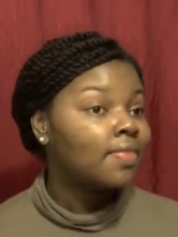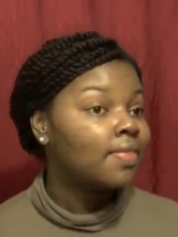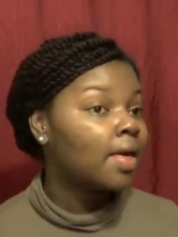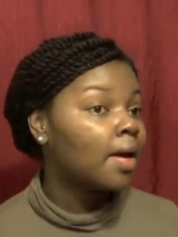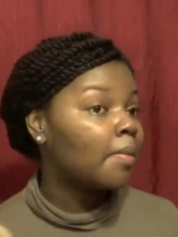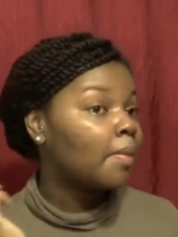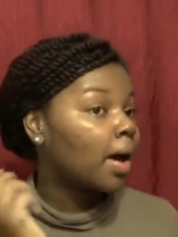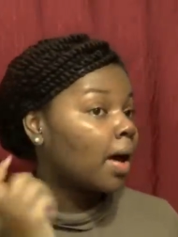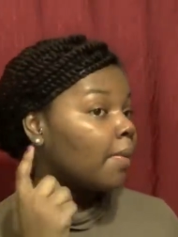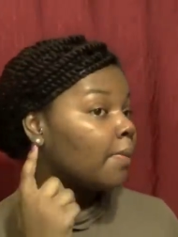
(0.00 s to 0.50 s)

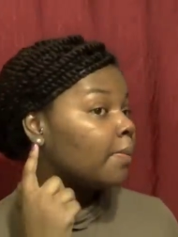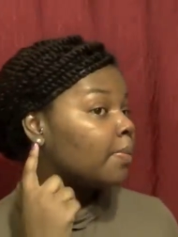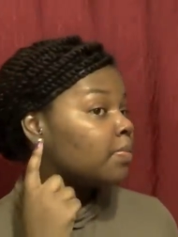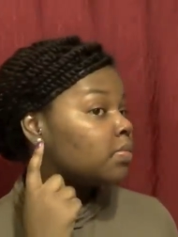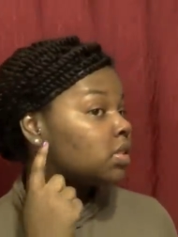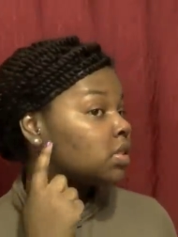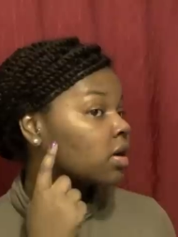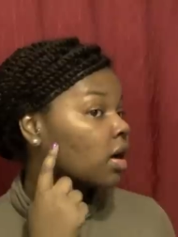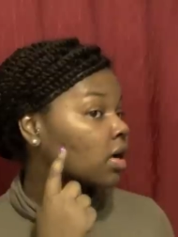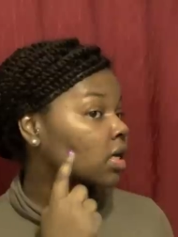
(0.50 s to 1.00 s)
that my
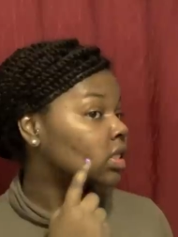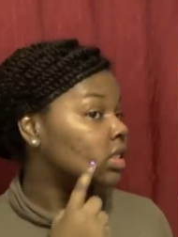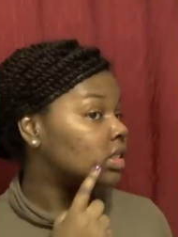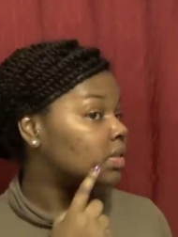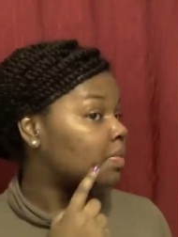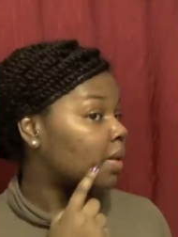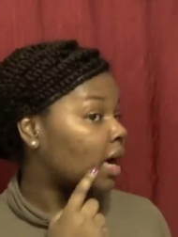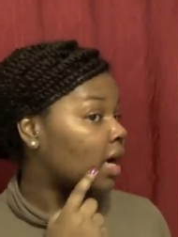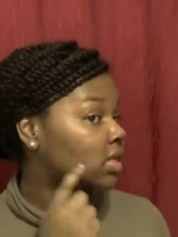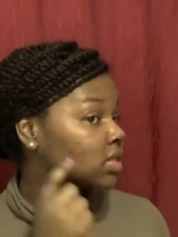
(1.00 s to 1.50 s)
dark
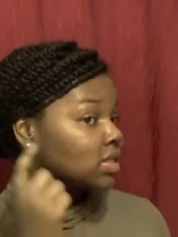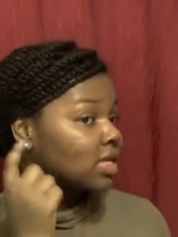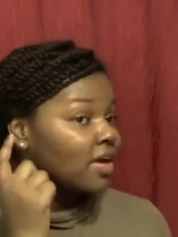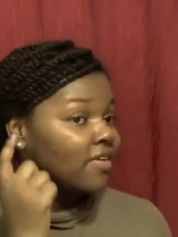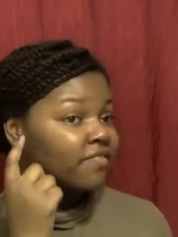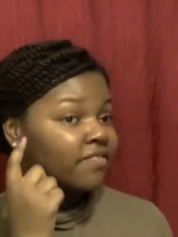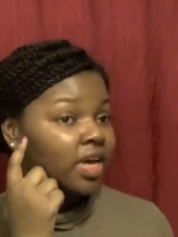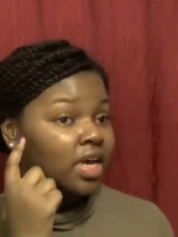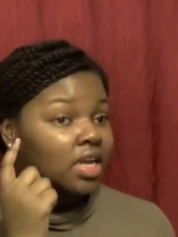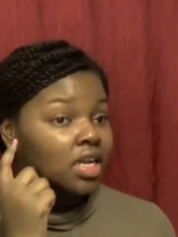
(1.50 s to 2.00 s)
spots
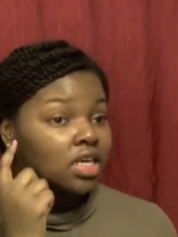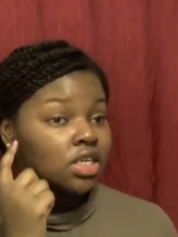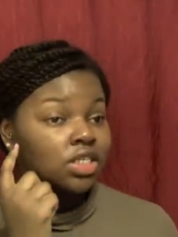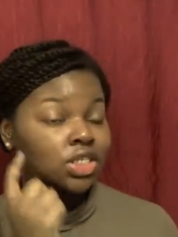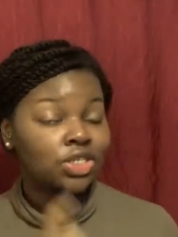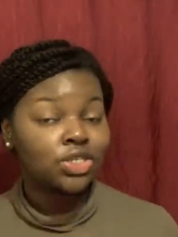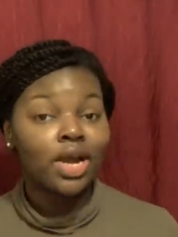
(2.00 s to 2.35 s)
have faded